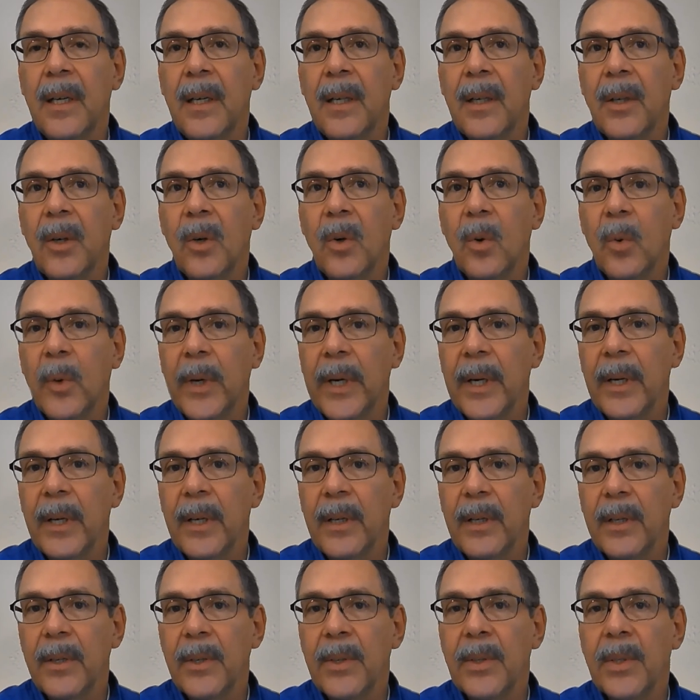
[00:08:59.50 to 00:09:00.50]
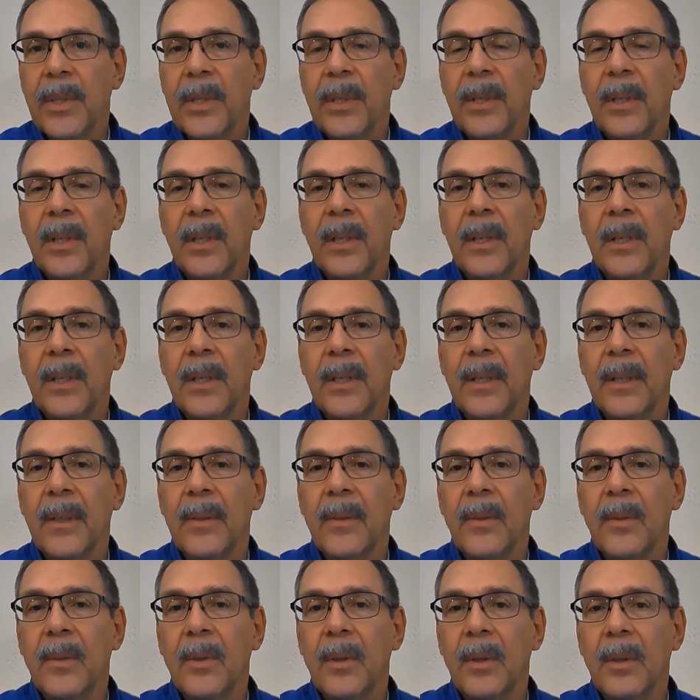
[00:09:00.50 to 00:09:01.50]
careers
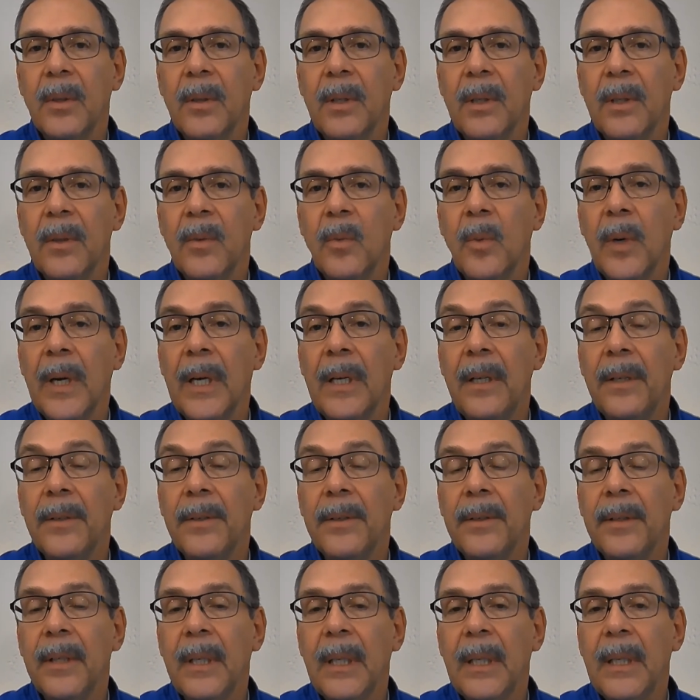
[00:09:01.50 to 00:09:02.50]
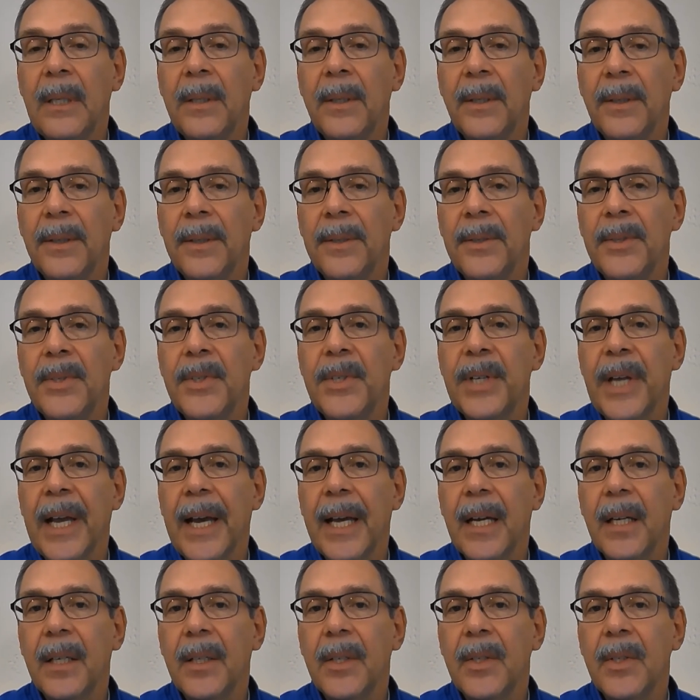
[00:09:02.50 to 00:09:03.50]
or their wealth or their
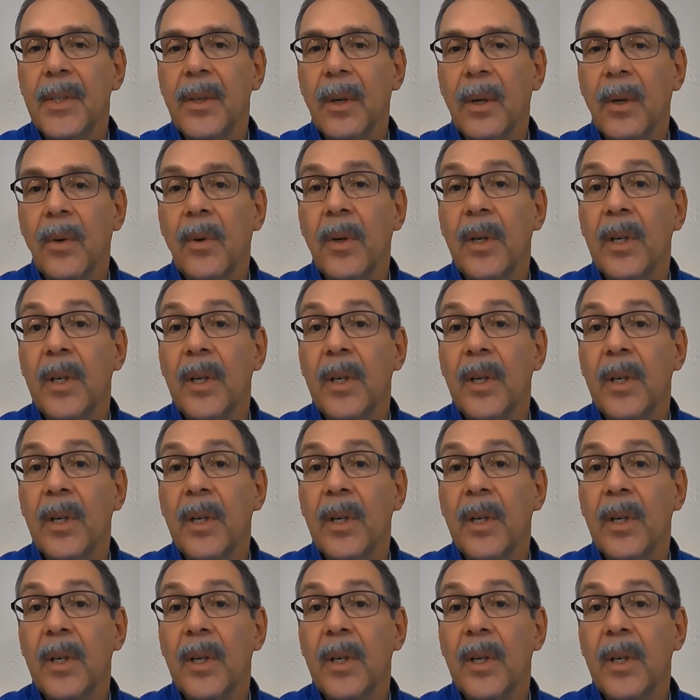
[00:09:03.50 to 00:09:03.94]
status are going